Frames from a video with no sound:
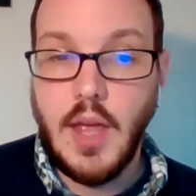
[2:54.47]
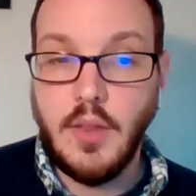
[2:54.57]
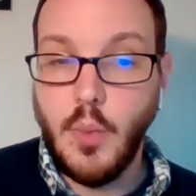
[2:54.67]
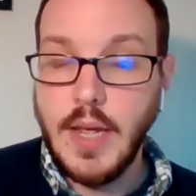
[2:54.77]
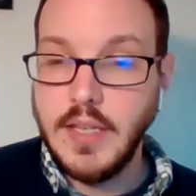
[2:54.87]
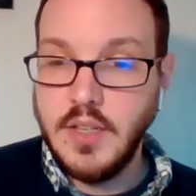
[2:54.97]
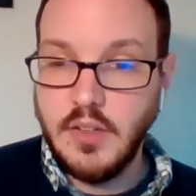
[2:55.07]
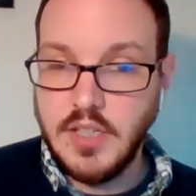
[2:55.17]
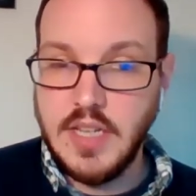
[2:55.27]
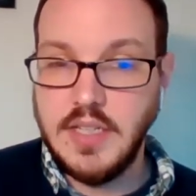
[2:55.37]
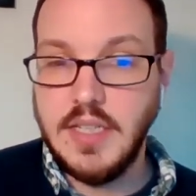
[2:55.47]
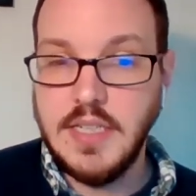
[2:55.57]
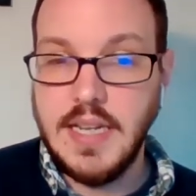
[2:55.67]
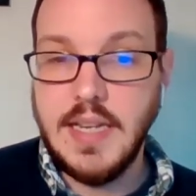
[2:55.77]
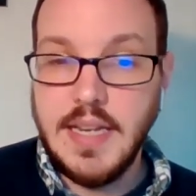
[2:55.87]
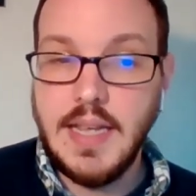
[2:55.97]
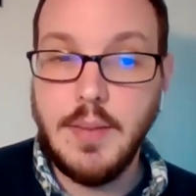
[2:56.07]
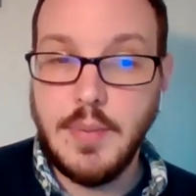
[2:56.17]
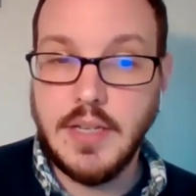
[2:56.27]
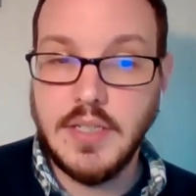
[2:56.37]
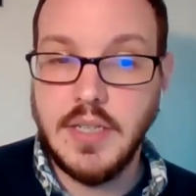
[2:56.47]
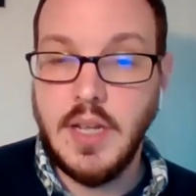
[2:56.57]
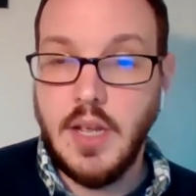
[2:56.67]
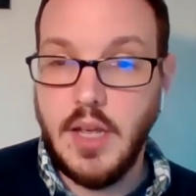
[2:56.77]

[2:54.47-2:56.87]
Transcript: And the way it does this is it inhibits